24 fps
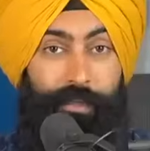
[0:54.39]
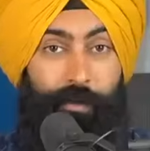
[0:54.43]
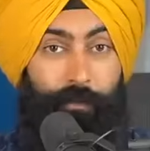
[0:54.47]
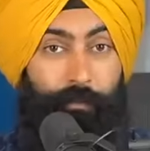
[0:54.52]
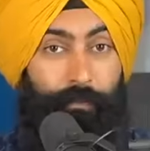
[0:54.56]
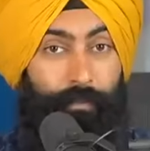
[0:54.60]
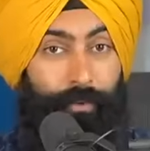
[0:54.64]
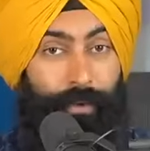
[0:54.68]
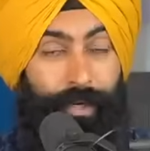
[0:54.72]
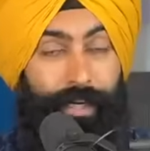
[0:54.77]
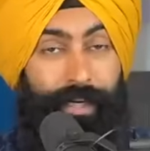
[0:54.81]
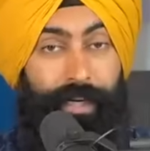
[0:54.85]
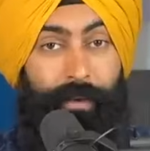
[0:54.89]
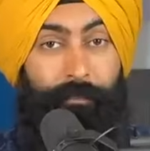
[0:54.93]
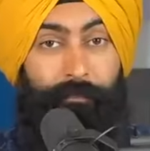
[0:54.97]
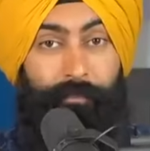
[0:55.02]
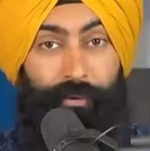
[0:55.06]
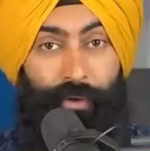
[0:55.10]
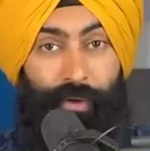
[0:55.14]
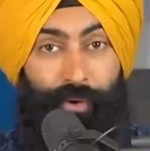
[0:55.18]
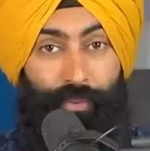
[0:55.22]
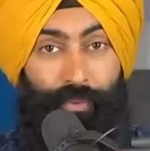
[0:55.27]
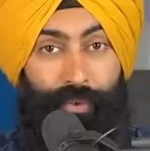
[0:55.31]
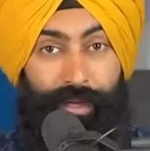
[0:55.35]
to breed
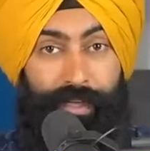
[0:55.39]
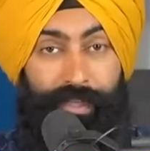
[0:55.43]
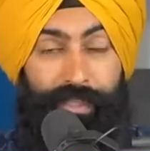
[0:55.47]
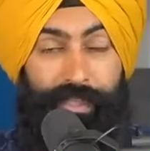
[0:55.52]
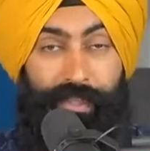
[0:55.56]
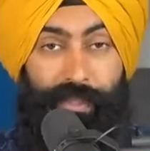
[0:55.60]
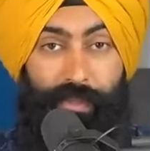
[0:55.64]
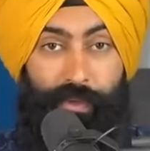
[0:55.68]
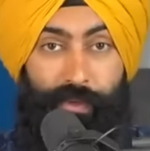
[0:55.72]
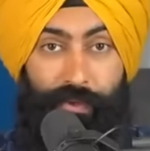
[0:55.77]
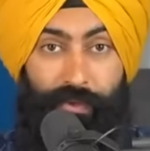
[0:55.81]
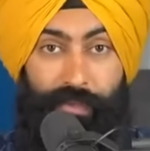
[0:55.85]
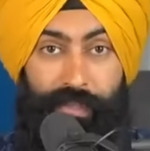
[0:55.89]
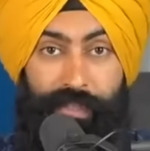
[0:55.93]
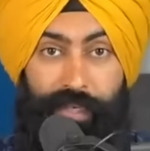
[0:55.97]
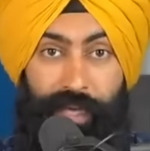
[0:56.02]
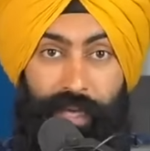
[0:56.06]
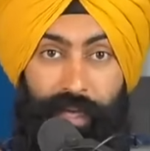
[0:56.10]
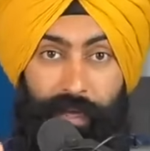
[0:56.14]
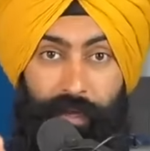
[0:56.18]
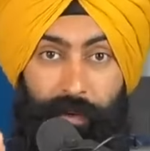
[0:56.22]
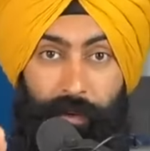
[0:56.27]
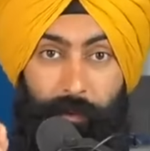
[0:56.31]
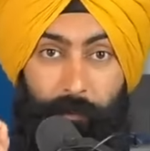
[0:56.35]
employees who
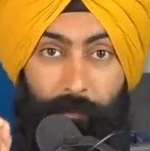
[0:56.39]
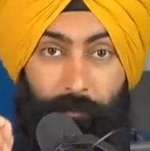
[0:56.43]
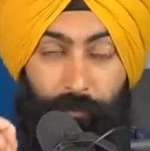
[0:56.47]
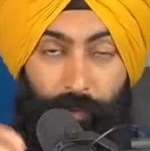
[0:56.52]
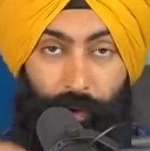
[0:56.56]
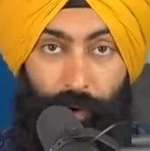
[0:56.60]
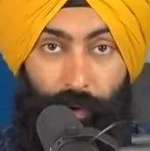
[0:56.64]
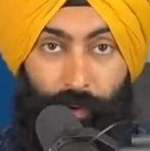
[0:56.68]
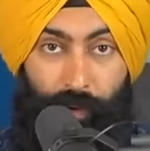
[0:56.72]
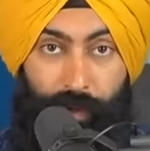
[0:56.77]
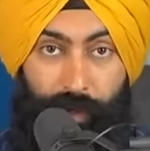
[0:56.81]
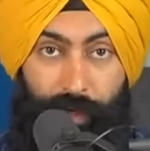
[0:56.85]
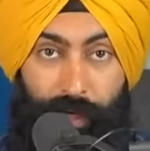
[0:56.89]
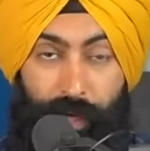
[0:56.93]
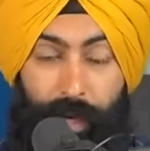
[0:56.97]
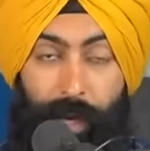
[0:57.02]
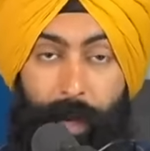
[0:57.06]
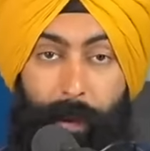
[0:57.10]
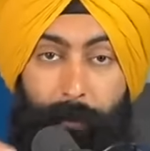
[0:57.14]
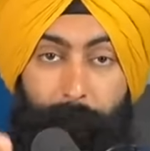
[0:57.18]
stay broke.